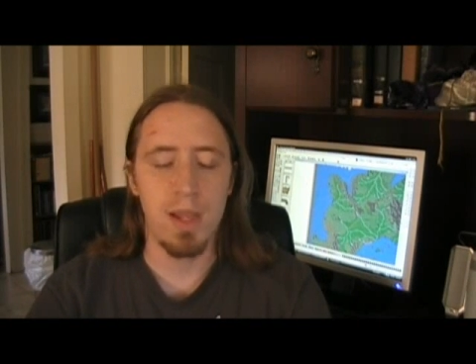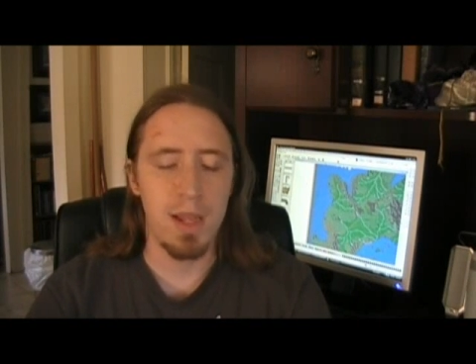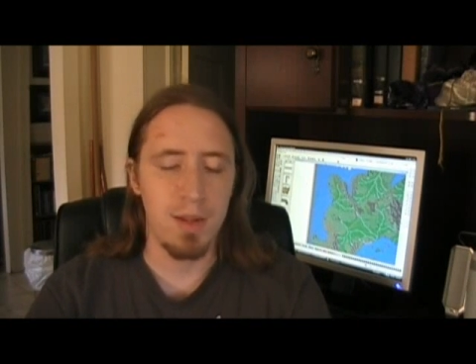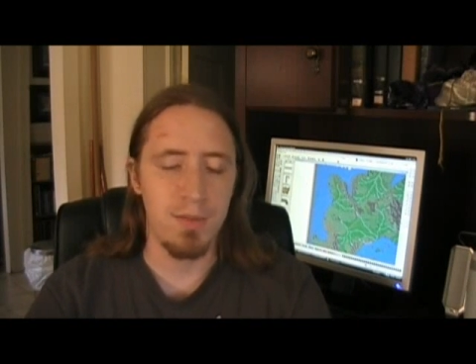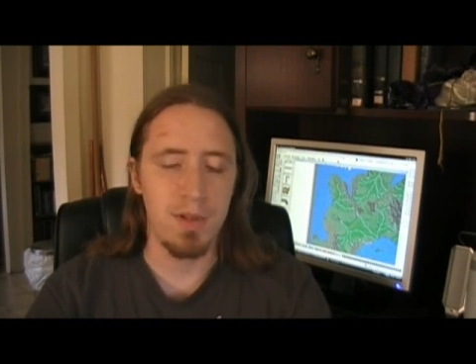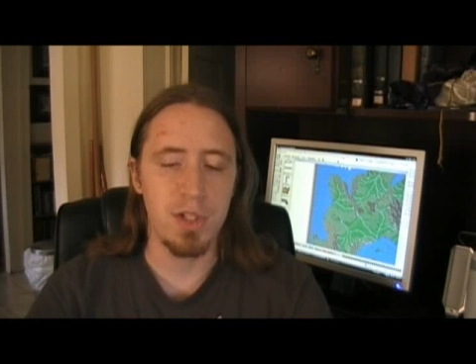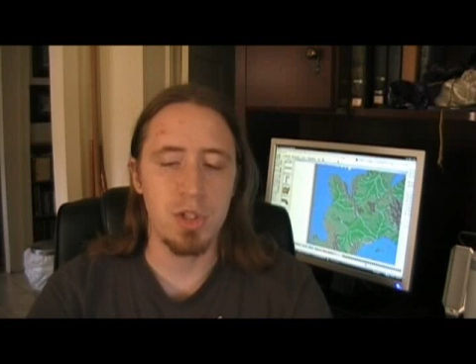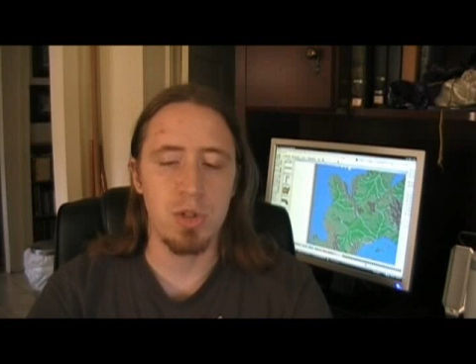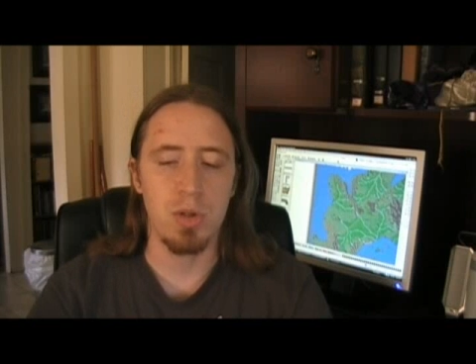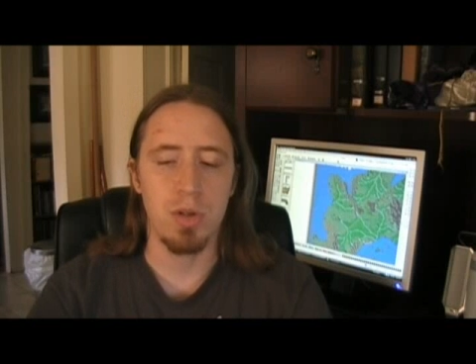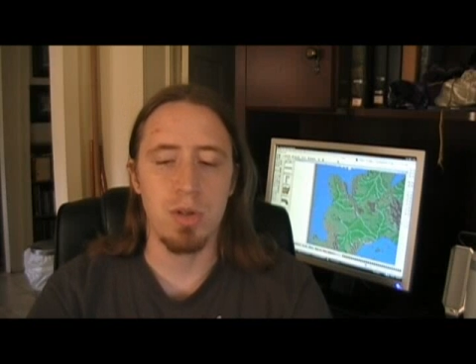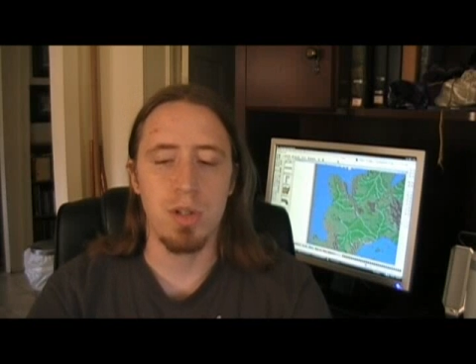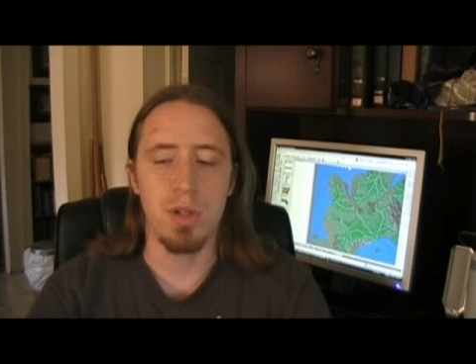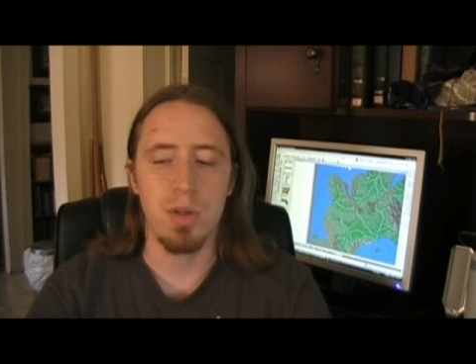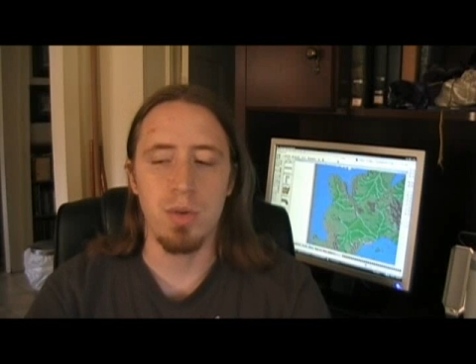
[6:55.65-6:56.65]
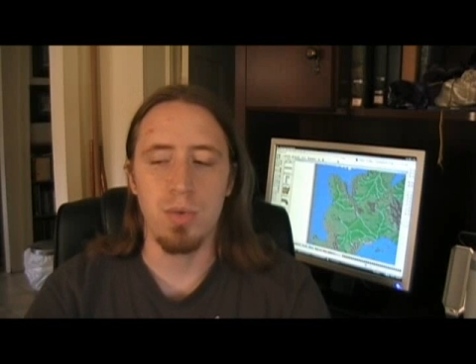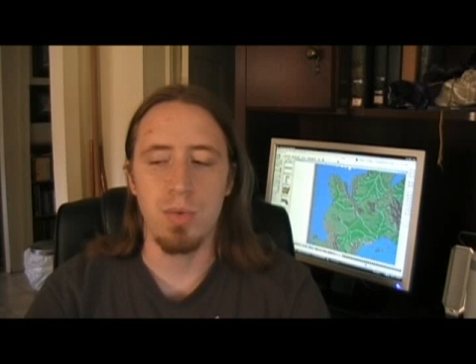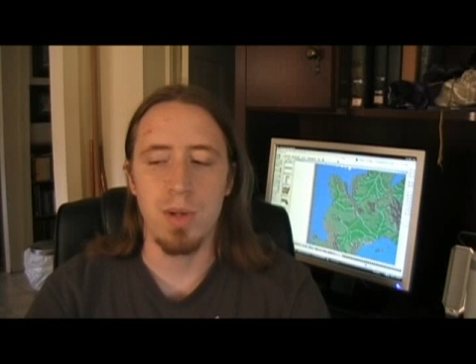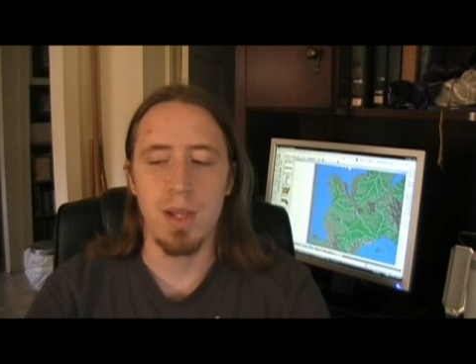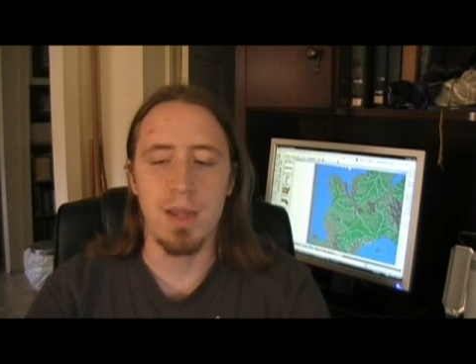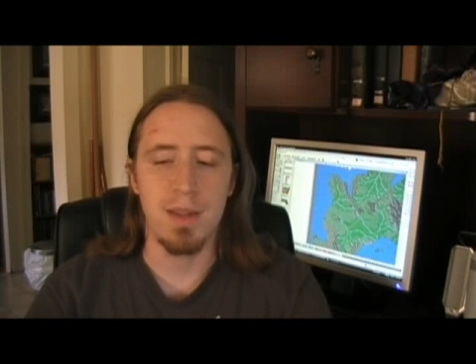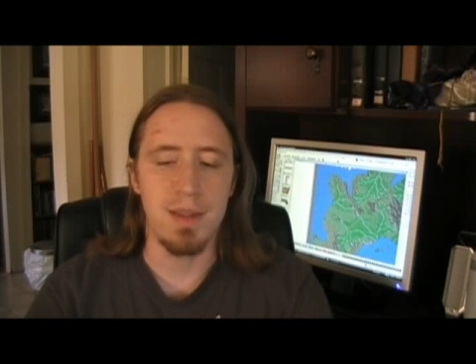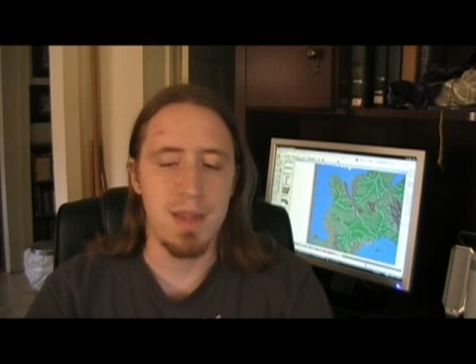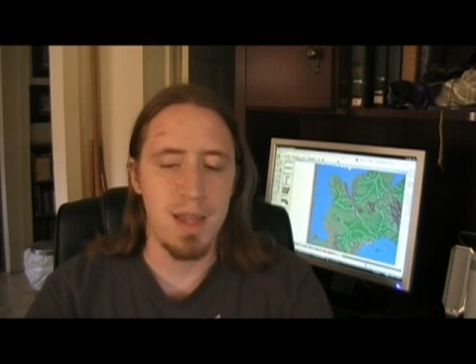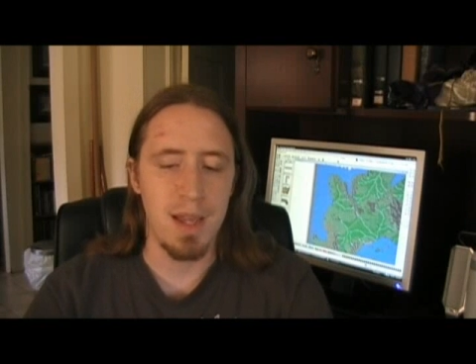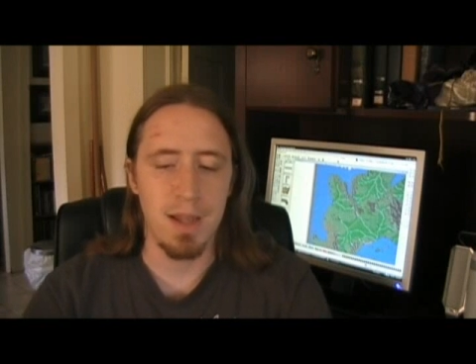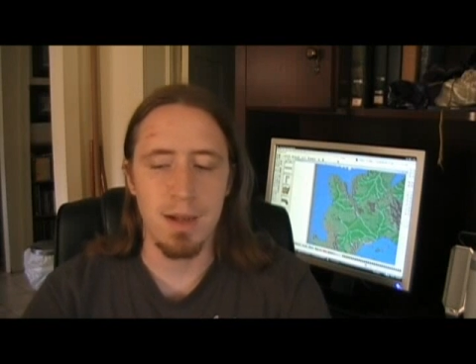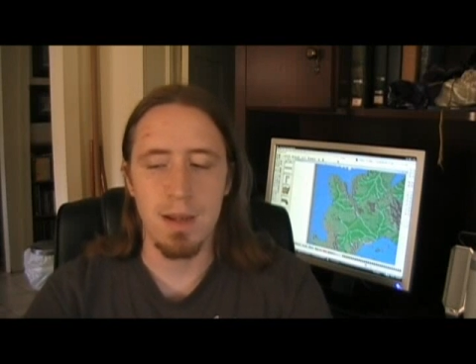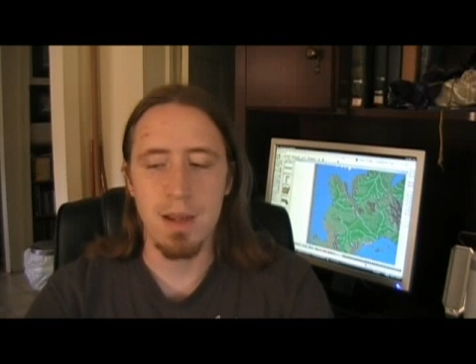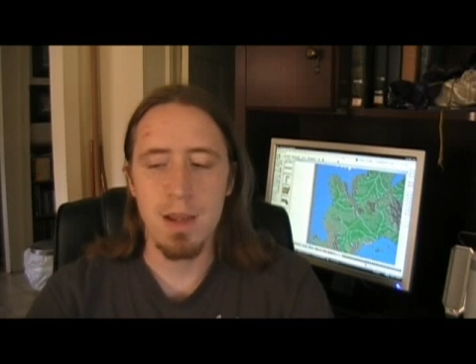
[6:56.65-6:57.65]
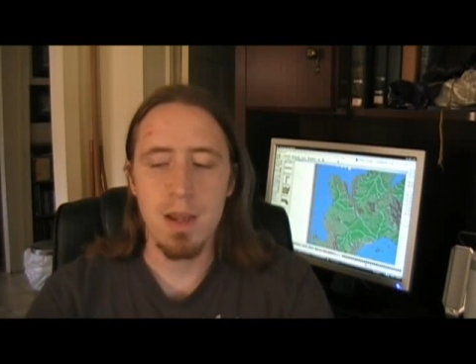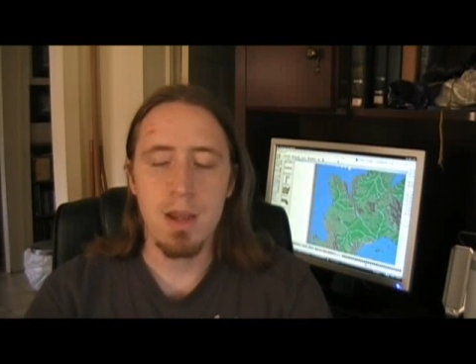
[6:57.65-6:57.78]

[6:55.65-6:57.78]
adventure or two that